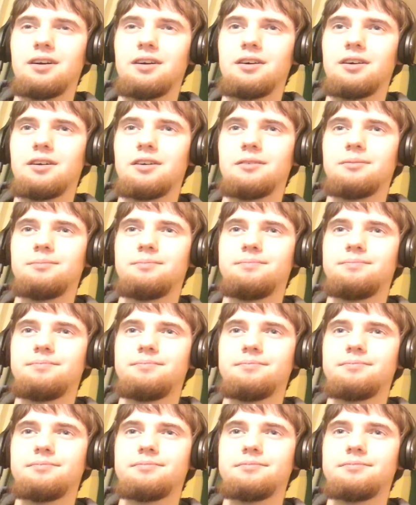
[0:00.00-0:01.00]
Uh,
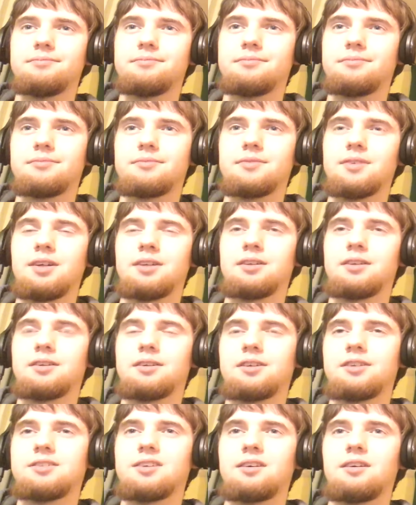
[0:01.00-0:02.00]

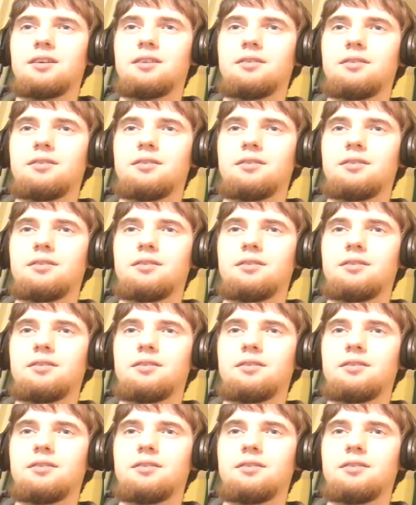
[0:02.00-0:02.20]
because I,